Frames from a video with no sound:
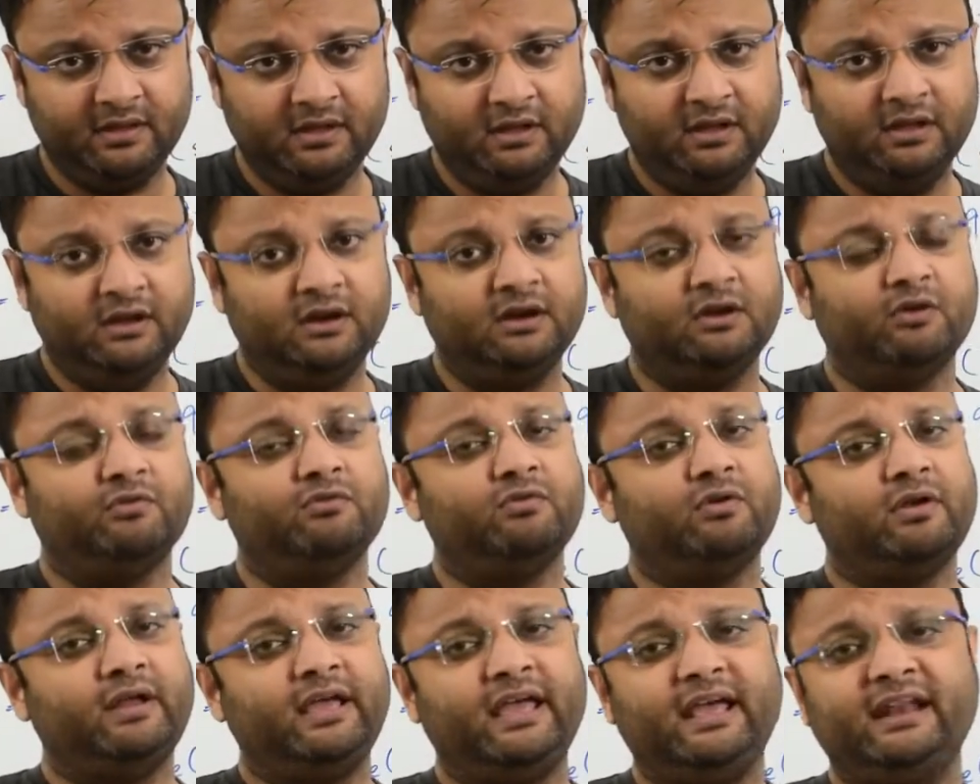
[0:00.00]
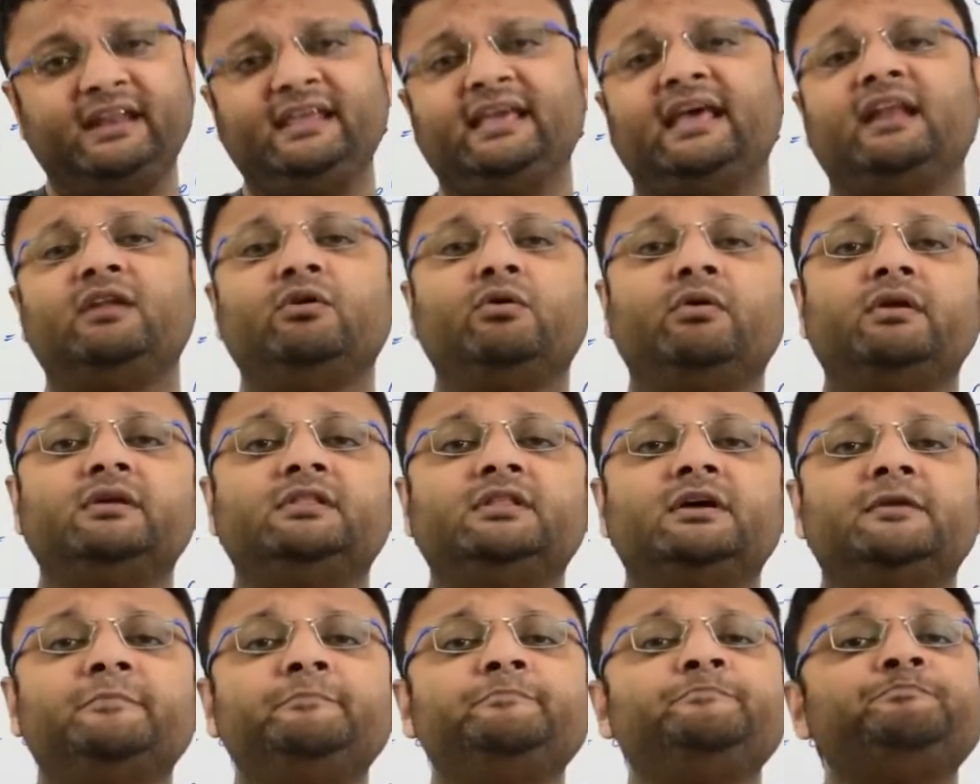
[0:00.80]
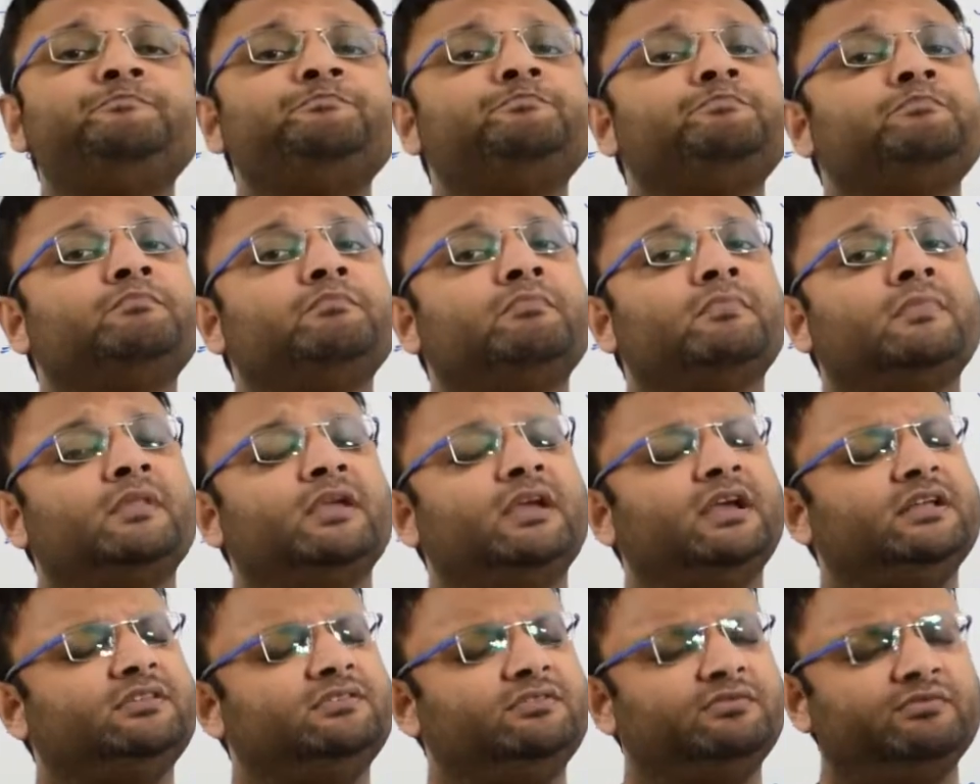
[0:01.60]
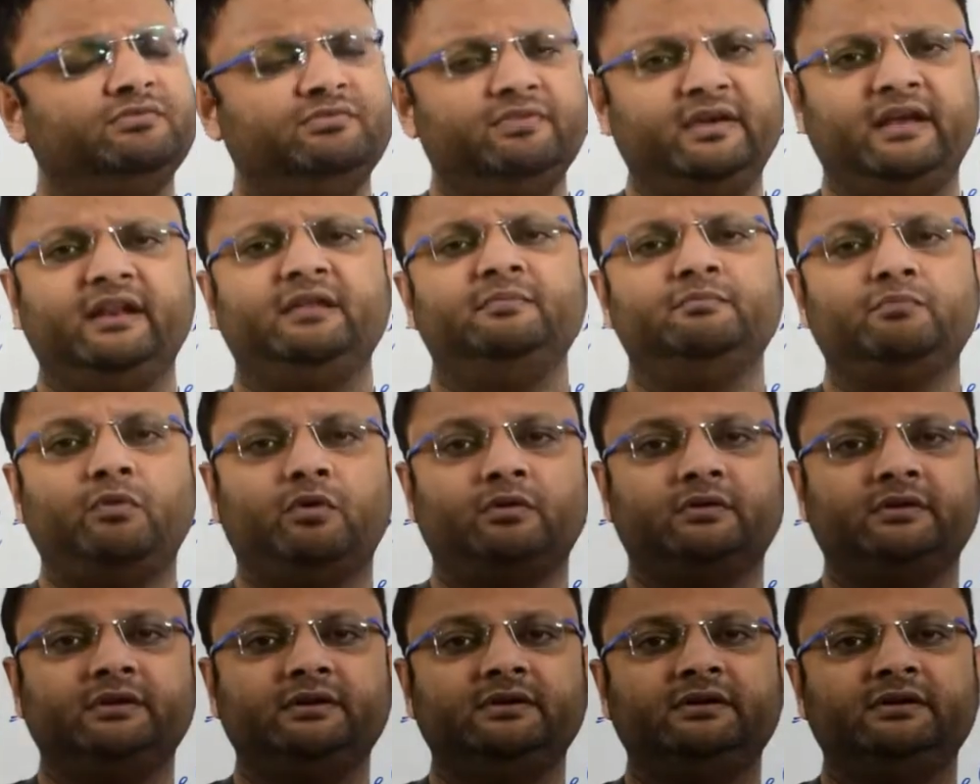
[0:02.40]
Now for any algorithm, it's very important.